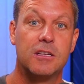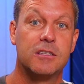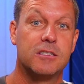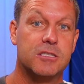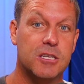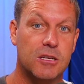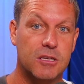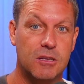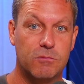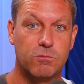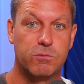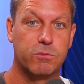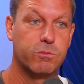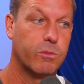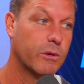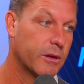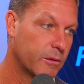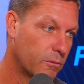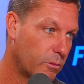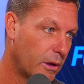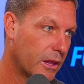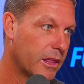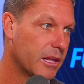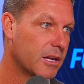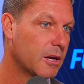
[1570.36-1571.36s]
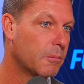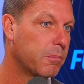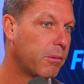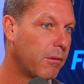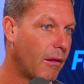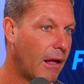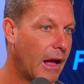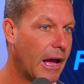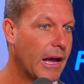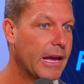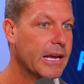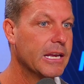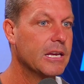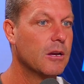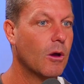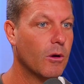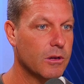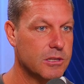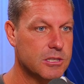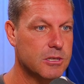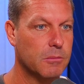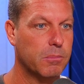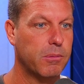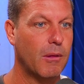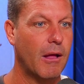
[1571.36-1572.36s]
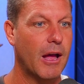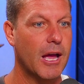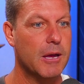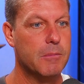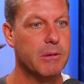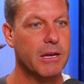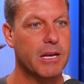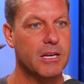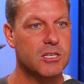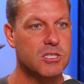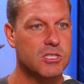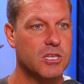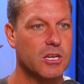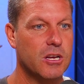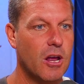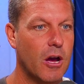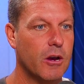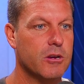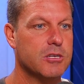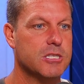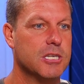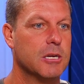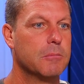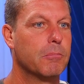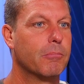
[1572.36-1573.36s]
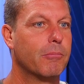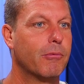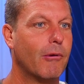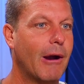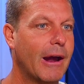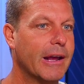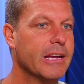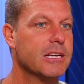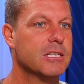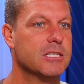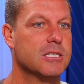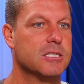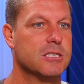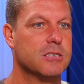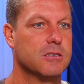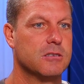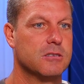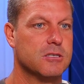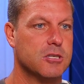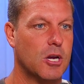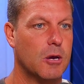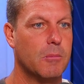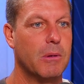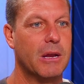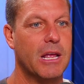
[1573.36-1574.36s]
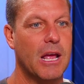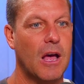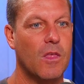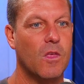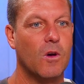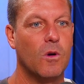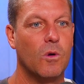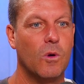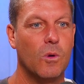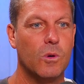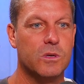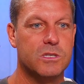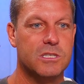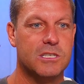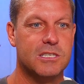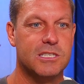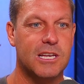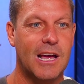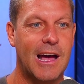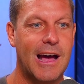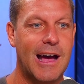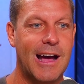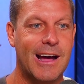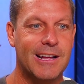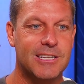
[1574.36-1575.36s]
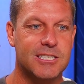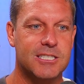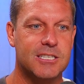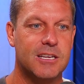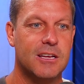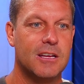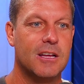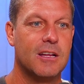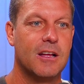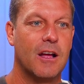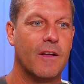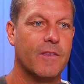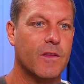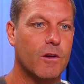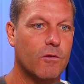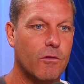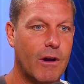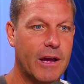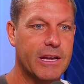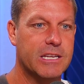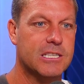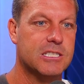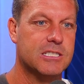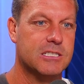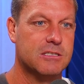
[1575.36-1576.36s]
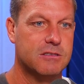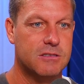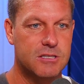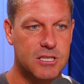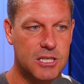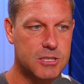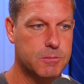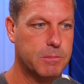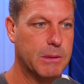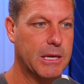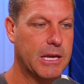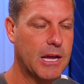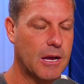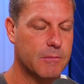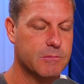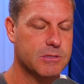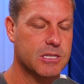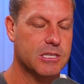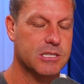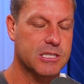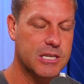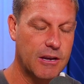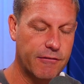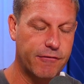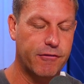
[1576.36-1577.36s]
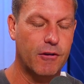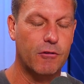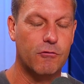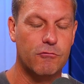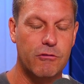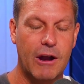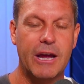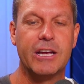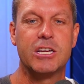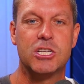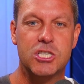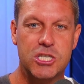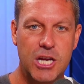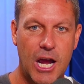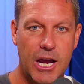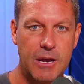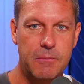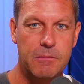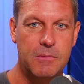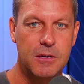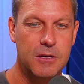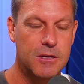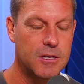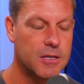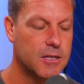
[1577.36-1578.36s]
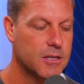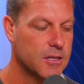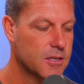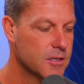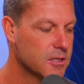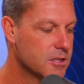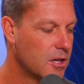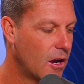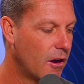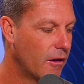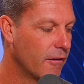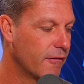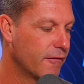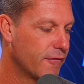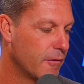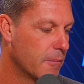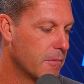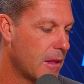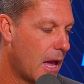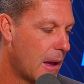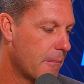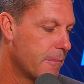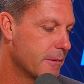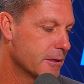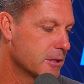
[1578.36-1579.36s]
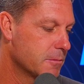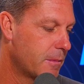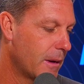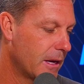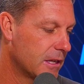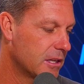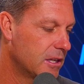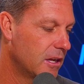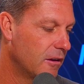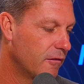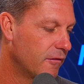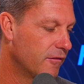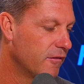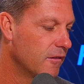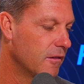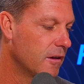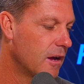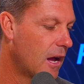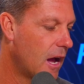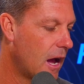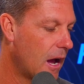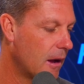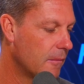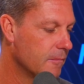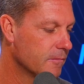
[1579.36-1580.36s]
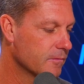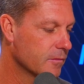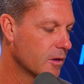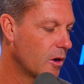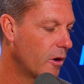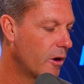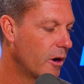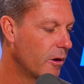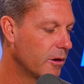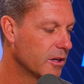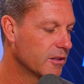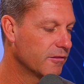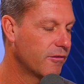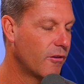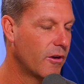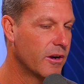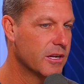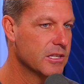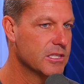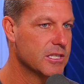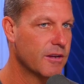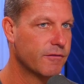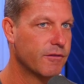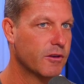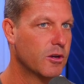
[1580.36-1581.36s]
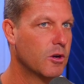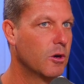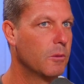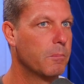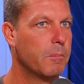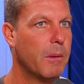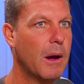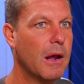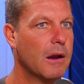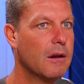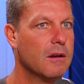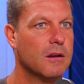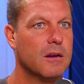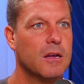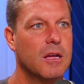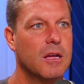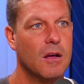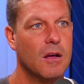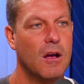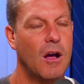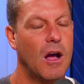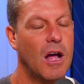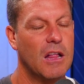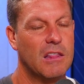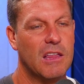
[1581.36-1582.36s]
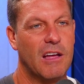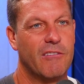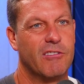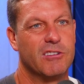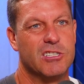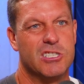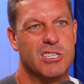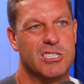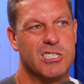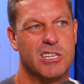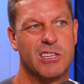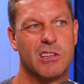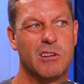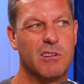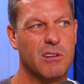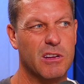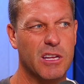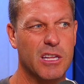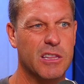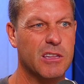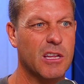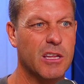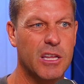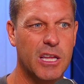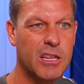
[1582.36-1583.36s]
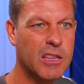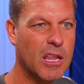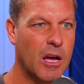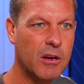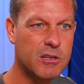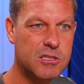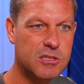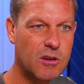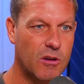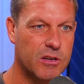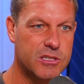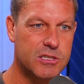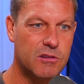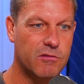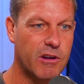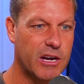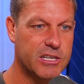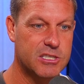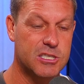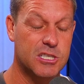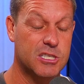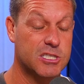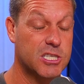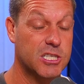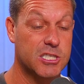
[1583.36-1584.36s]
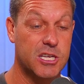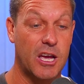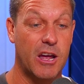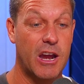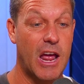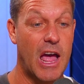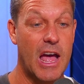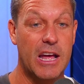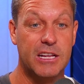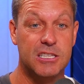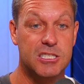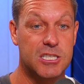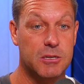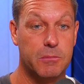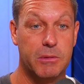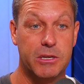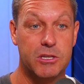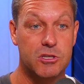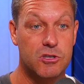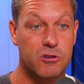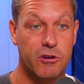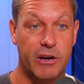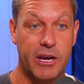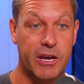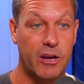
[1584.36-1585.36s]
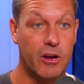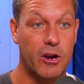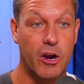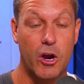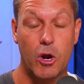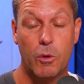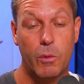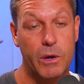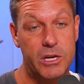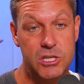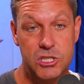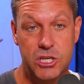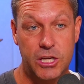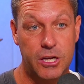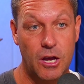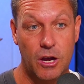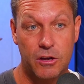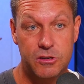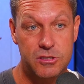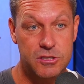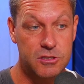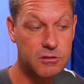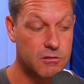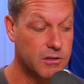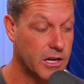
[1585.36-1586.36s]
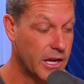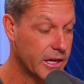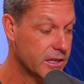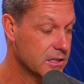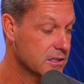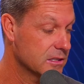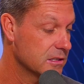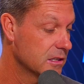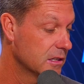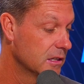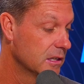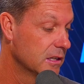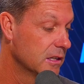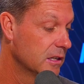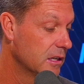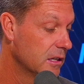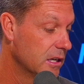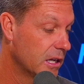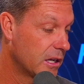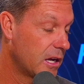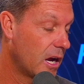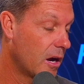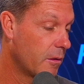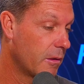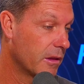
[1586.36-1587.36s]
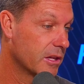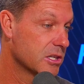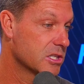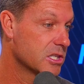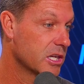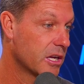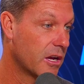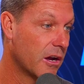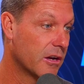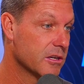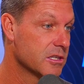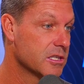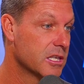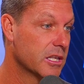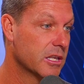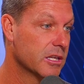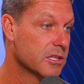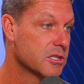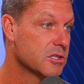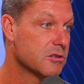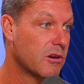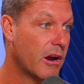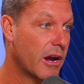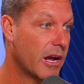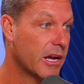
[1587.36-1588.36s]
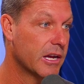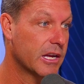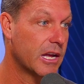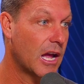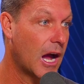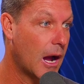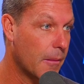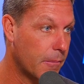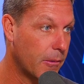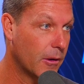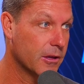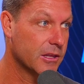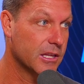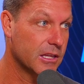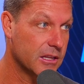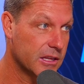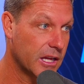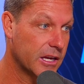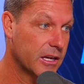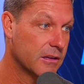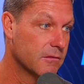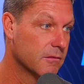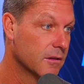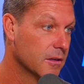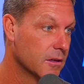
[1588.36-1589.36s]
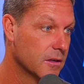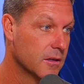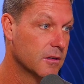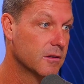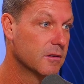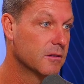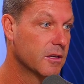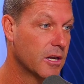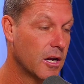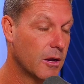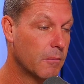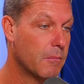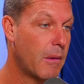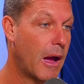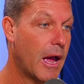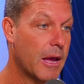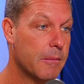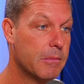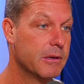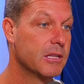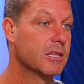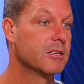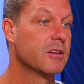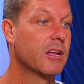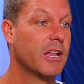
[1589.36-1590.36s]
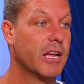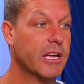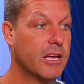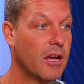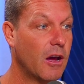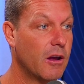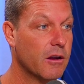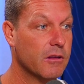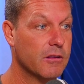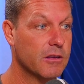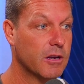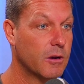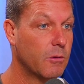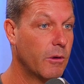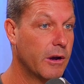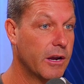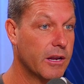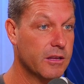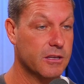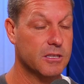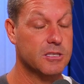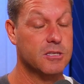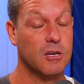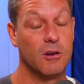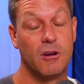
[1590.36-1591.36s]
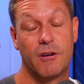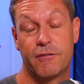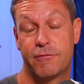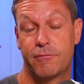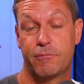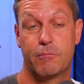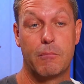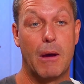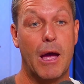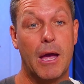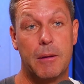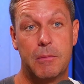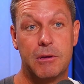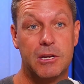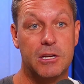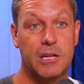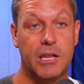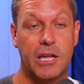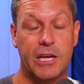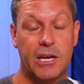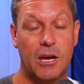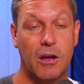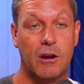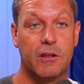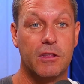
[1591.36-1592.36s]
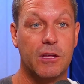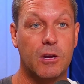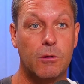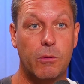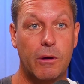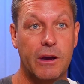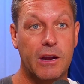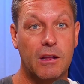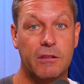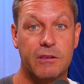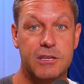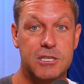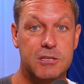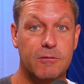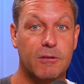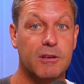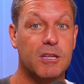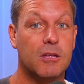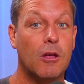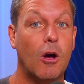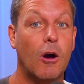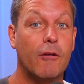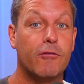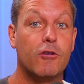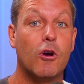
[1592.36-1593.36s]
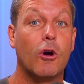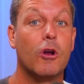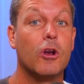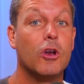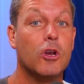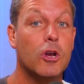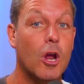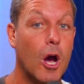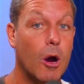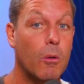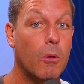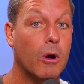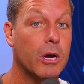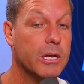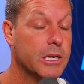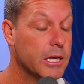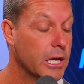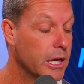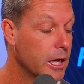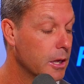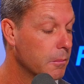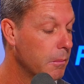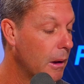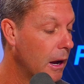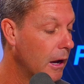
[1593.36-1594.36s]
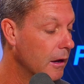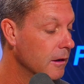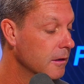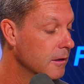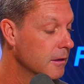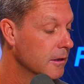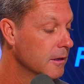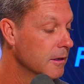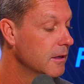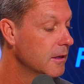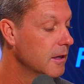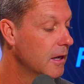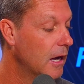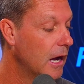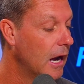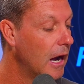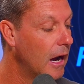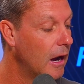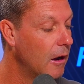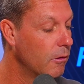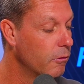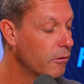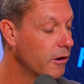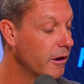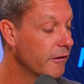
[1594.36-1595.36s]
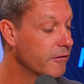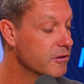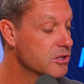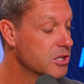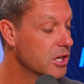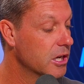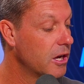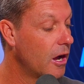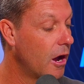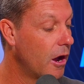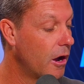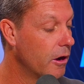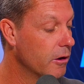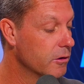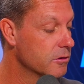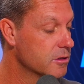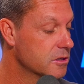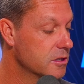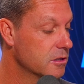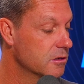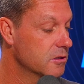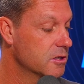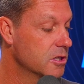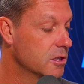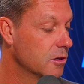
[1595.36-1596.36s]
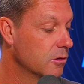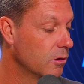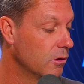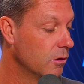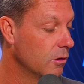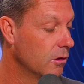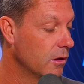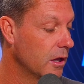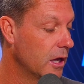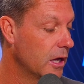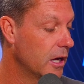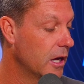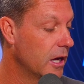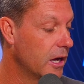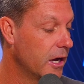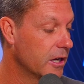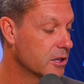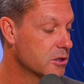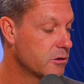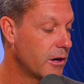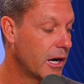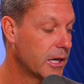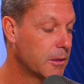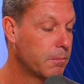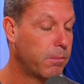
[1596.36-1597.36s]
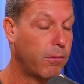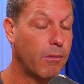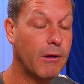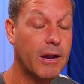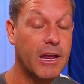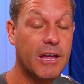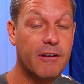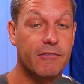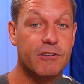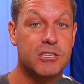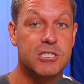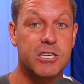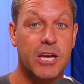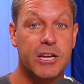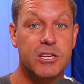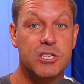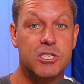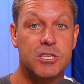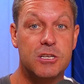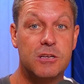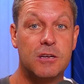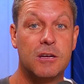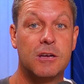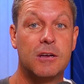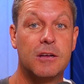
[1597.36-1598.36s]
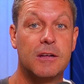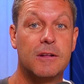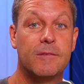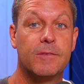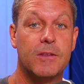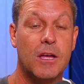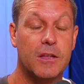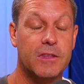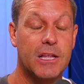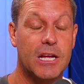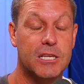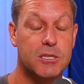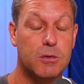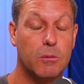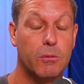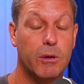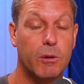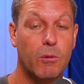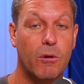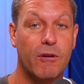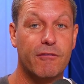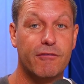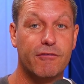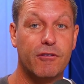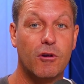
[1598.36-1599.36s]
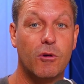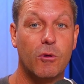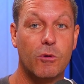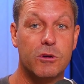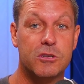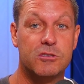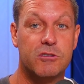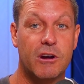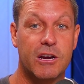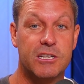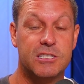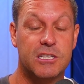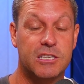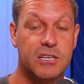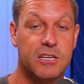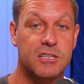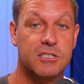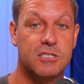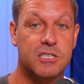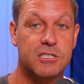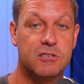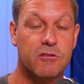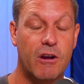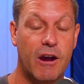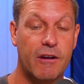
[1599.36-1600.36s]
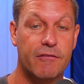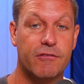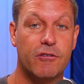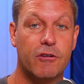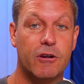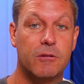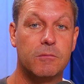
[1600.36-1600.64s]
whether to play, not to play, because she breaks so many other horses' hearts, and the race just becomes a different race shape. So from that perspective, I always find it difficult, but I love her just in those kinds of races. She's going to add some intrigue. I don't know where she goes to next, Nico, whether she goes to the Australia Cup. I think maybe do they go to the Queen of the Turf? Maybe do they go to the Queen Elizabeth? I've got no idea, but wherever she goes, she'll attract plenty of attention, and that's what we want for horse racing because she's great for